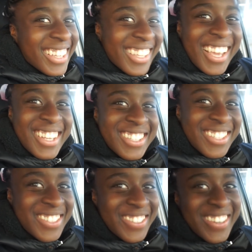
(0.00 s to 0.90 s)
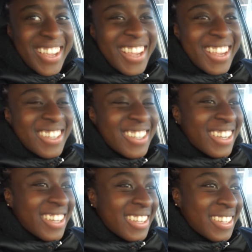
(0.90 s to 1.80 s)
Yeah, he just turned 8
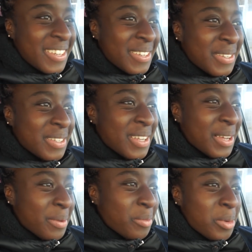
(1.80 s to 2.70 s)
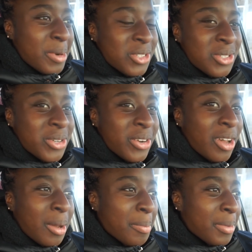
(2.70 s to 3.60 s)
and we're about to turn
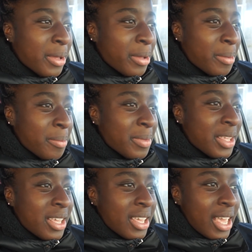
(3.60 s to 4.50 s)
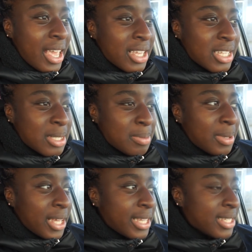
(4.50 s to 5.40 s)
up at his
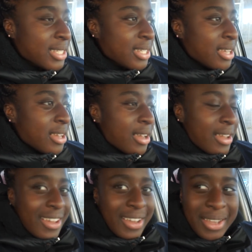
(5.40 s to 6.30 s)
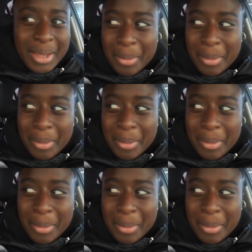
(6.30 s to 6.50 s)
place. About